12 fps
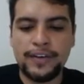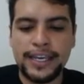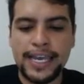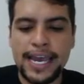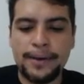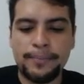
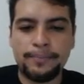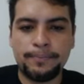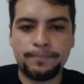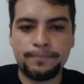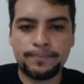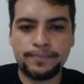
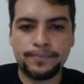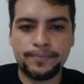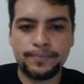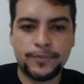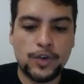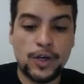a.m.,
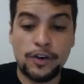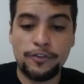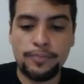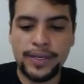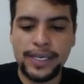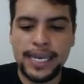
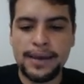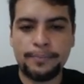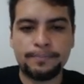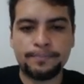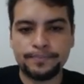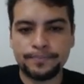12
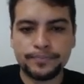p.m.,